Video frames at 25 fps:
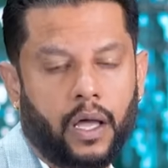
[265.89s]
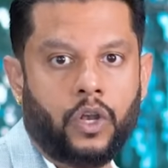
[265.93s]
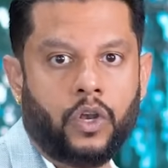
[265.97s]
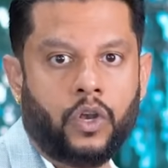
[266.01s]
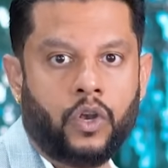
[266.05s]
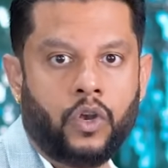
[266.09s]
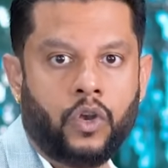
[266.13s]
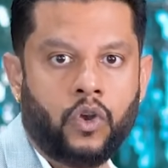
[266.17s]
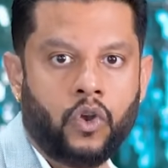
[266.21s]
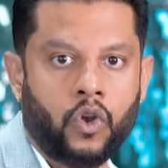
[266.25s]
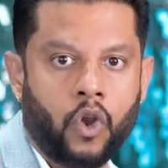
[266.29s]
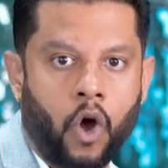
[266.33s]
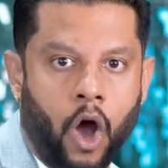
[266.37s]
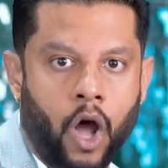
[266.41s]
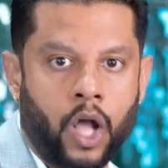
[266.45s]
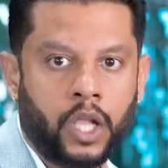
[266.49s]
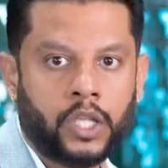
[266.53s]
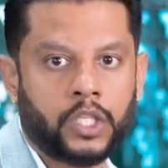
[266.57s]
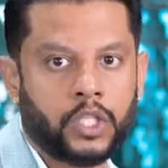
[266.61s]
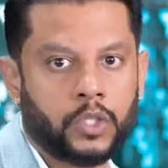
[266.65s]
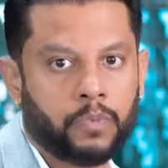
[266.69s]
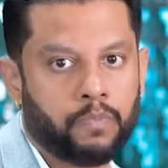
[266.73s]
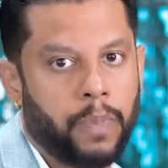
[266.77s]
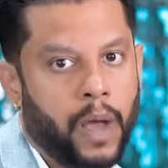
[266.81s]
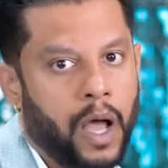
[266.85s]

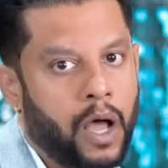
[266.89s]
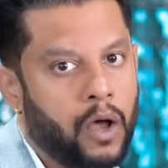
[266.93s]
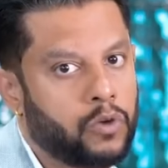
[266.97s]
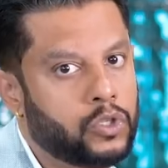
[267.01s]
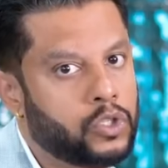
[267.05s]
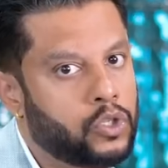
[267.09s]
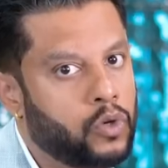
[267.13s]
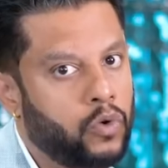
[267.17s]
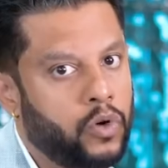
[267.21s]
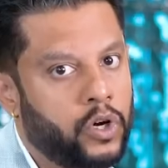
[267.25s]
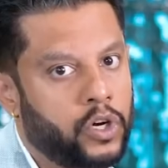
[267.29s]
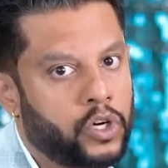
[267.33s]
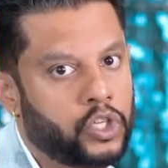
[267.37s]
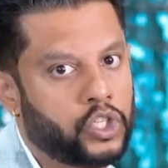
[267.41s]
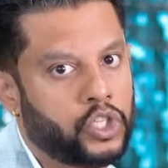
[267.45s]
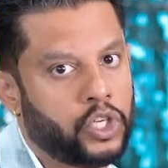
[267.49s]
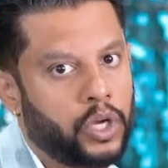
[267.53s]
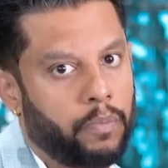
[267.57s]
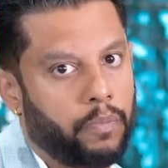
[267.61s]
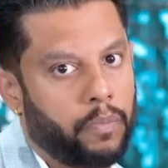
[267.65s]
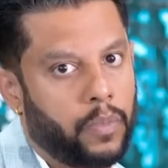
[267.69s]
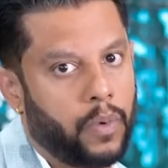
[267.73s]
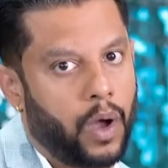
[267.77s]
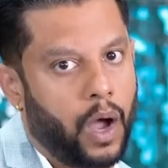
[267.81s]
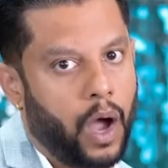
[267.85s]
Non-spouse
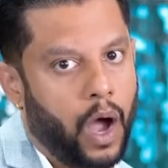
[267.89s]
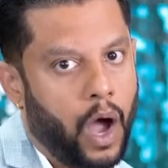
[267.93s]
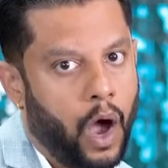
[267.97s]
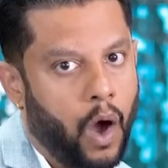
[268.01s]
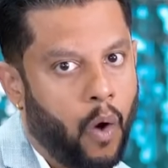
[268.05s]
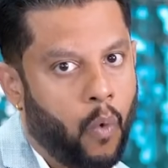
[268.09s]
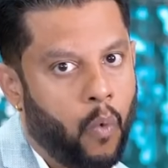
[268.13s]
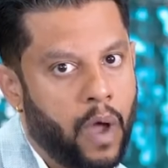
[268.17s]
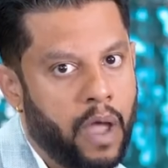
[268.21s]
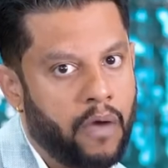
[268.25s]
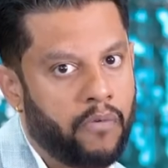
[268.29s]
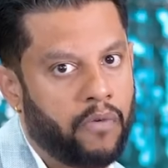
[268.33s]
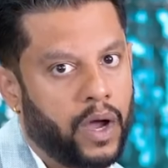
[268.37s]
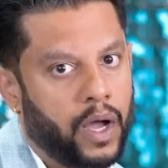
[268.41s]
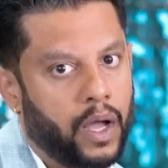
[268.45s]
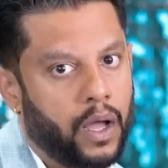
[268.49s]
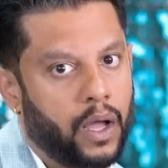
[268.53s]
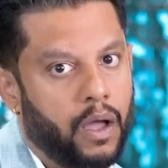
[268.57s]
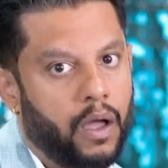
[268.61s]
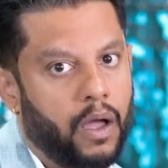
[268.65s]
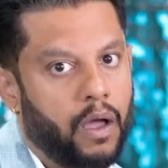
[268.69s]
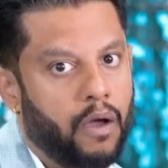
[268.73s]
ownership, however,